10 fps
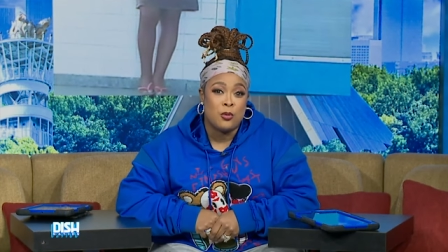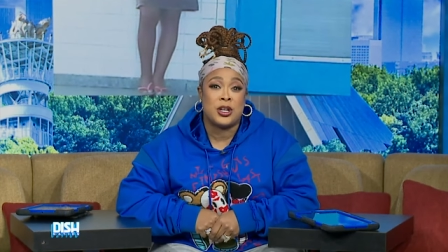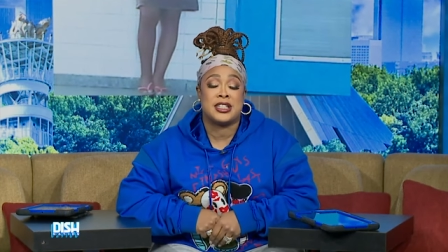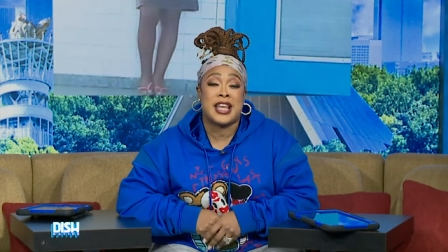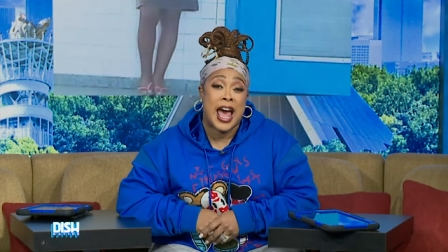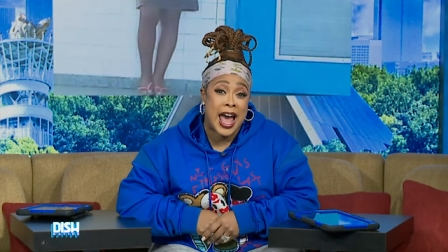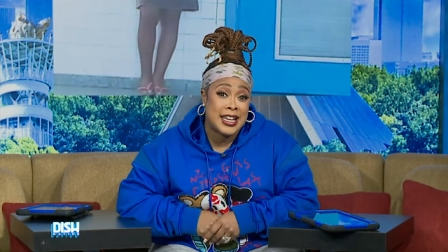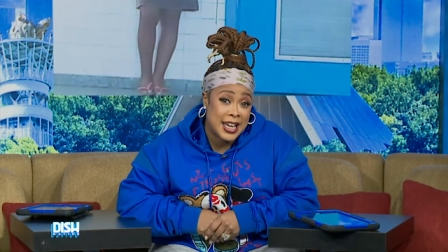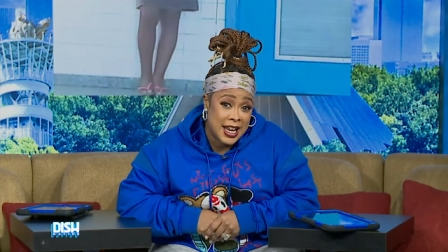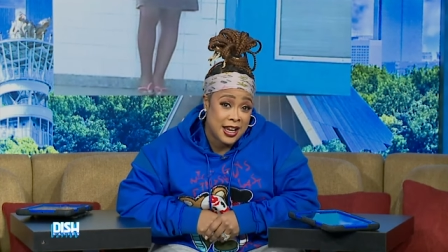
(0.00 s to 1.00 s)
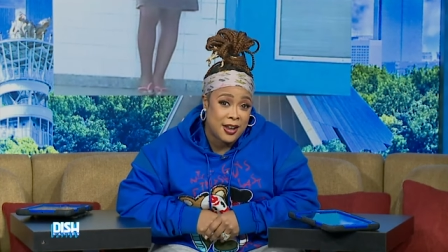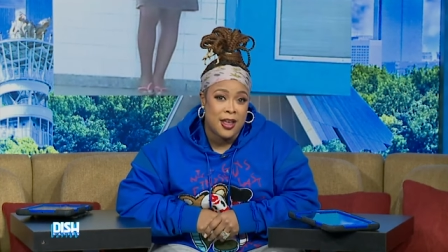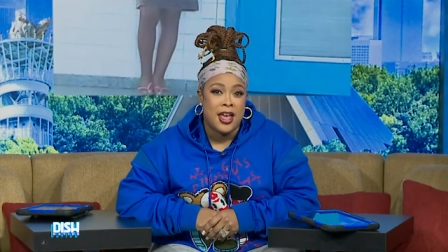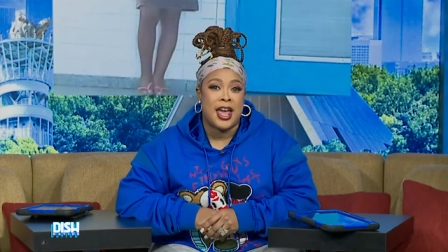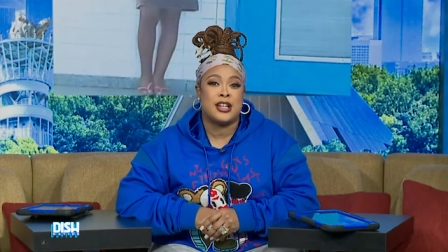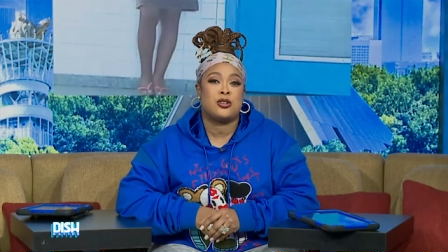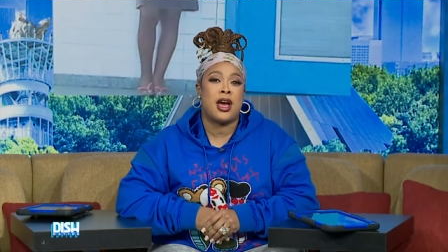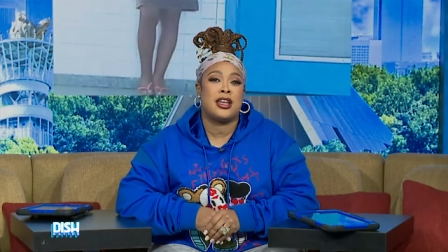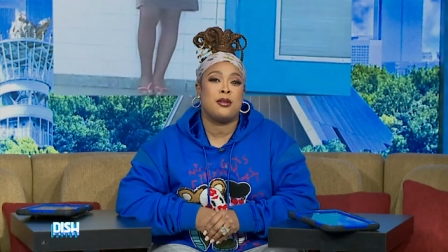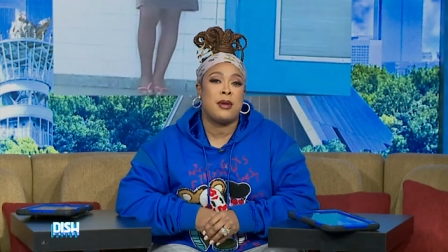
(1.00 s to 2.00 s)
with his ID and
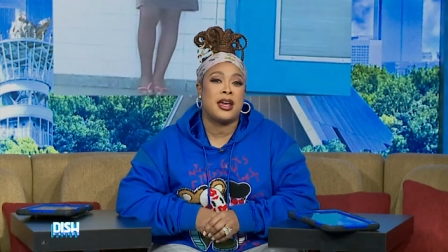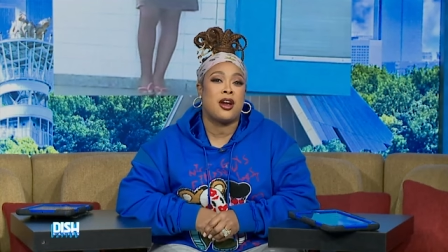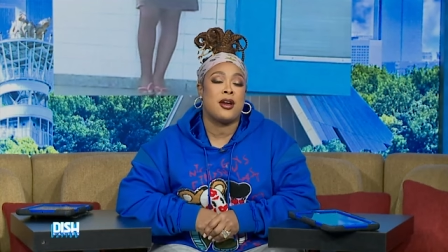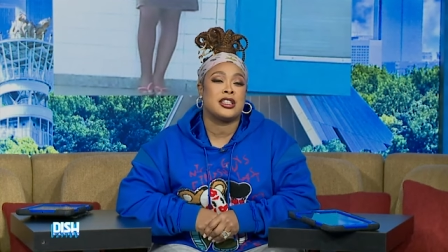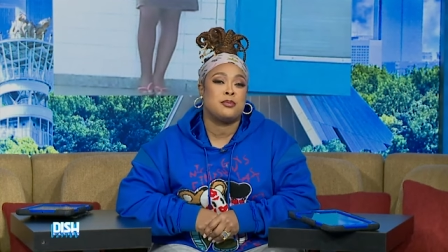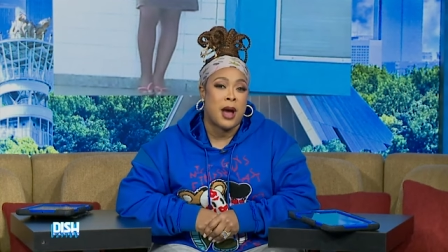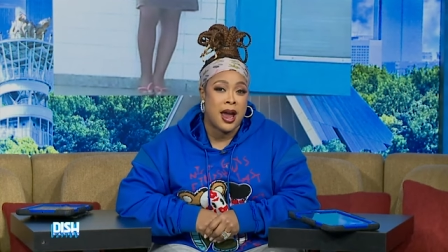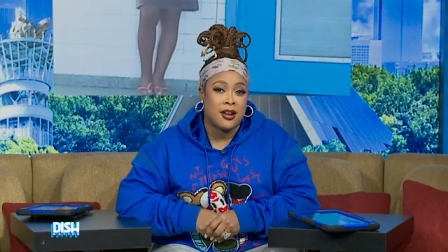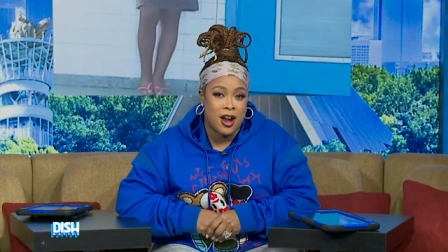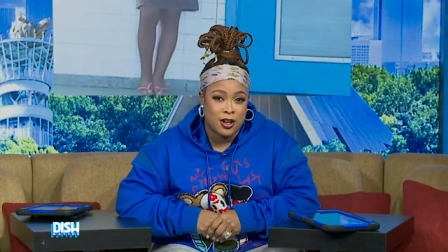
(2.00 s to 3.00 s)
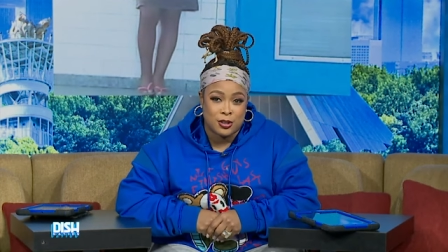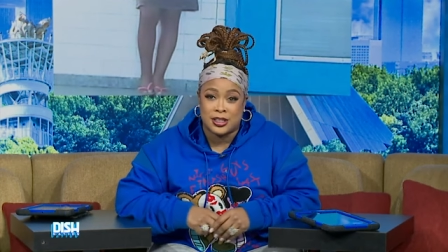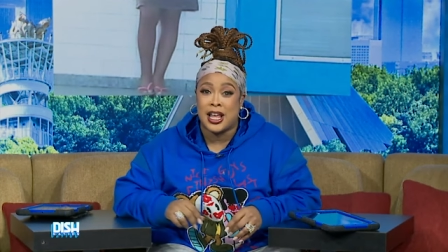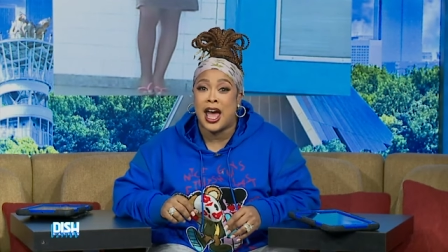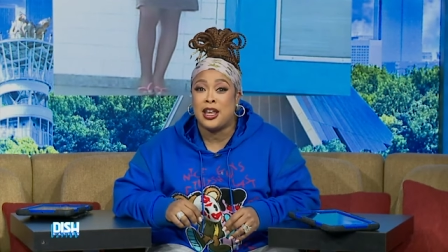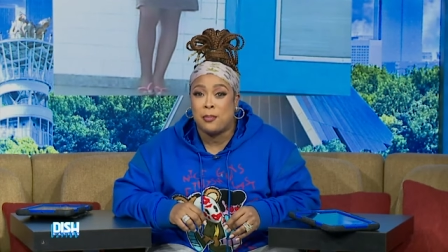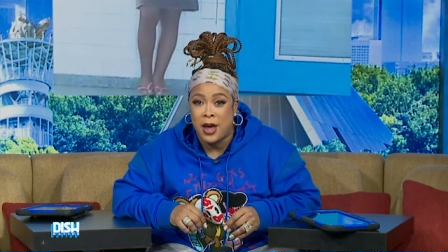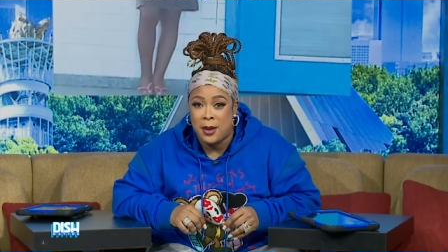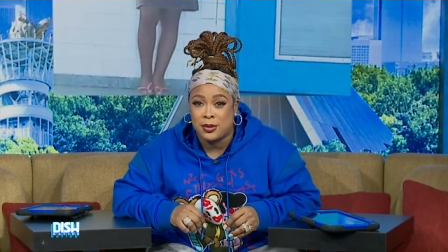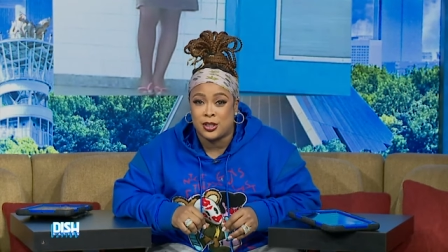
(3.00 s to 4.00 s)
tried to make her expired uncle sign the
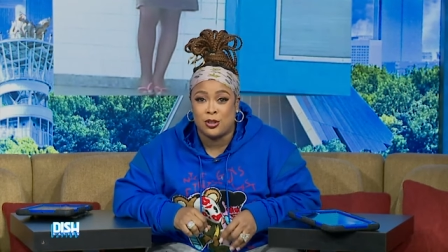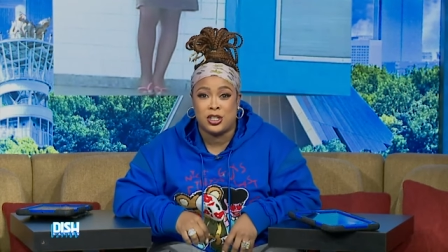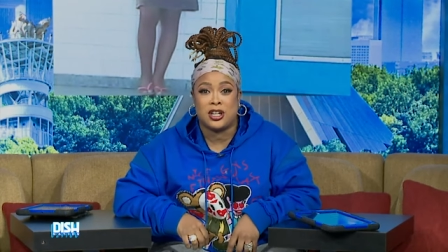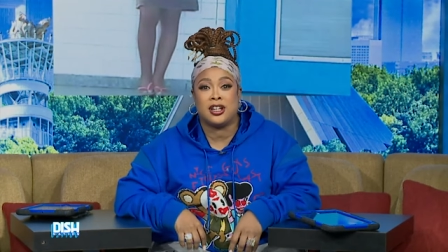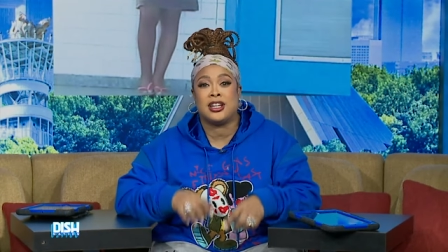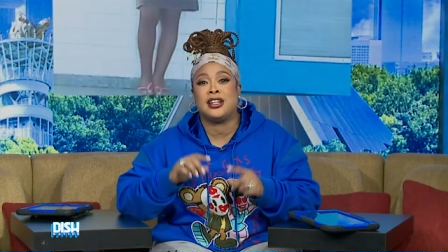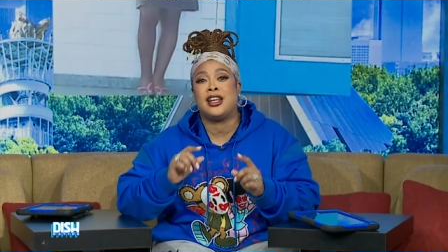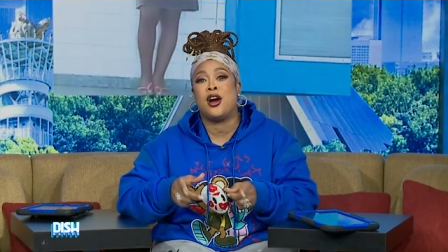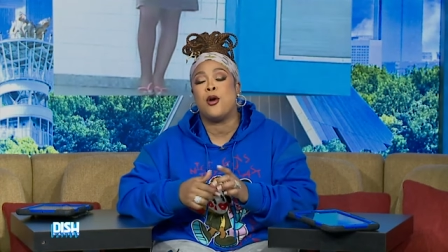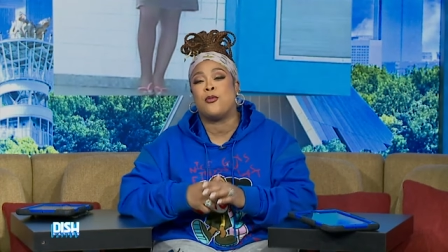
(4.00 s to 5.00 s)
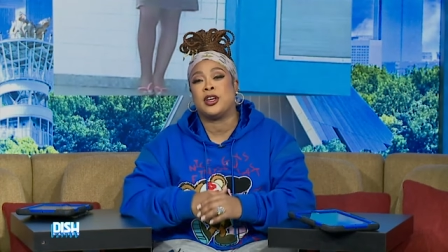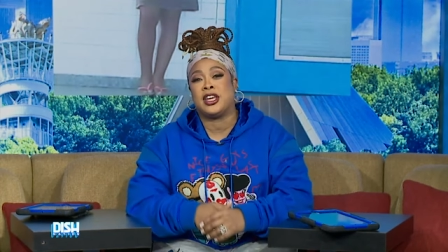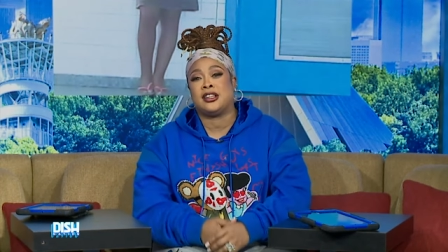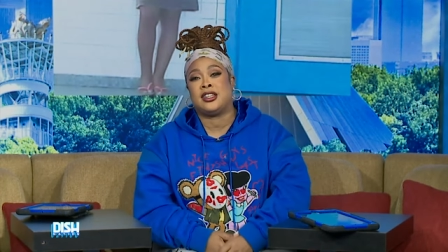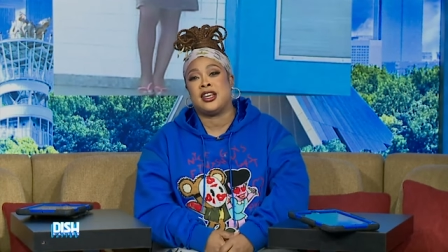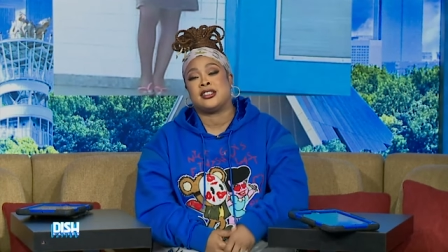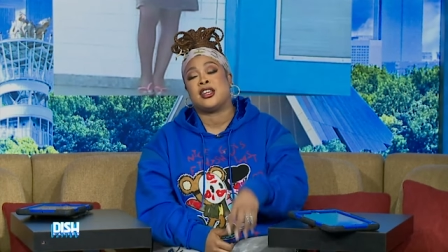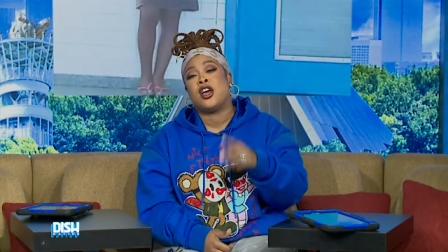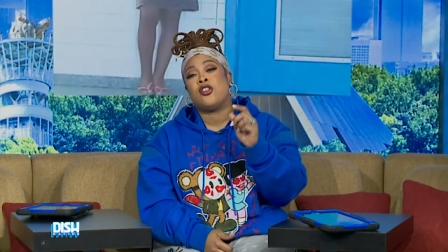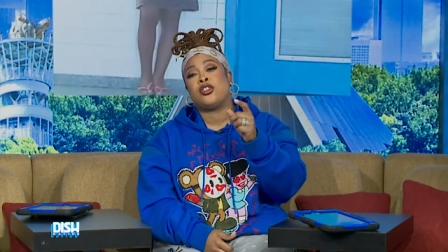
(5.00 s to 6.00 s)
paper so she could get a loan for, get
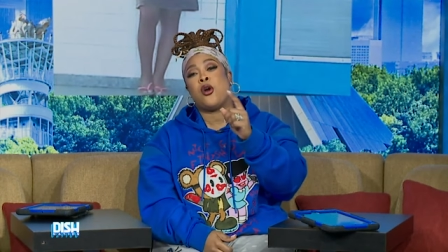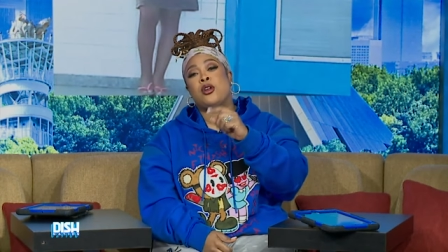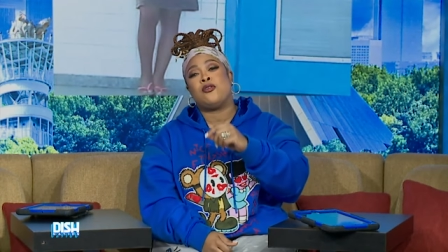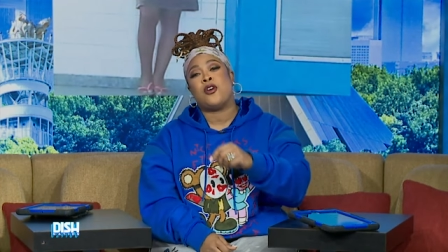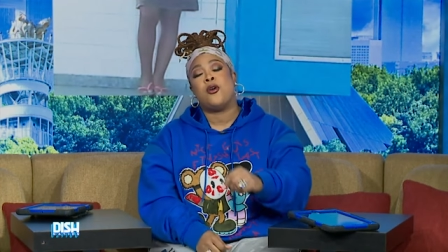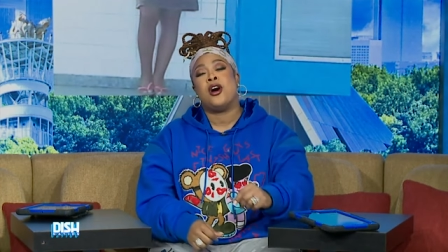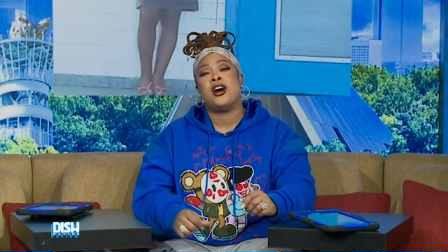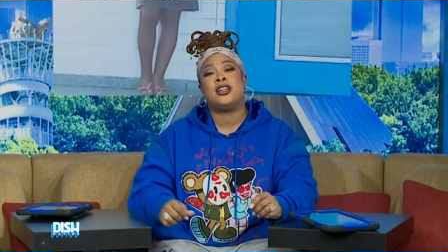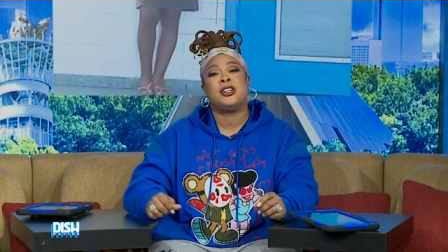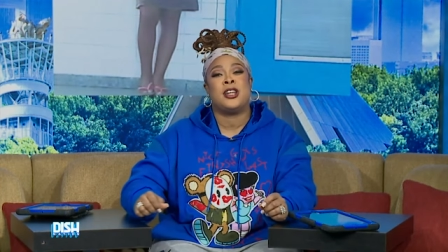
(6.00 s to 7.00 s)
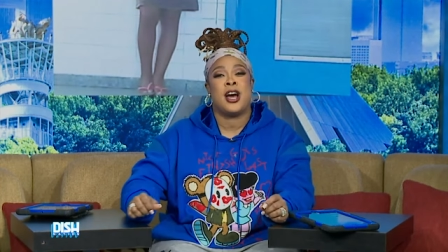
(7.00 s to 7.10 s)
this, $3,400,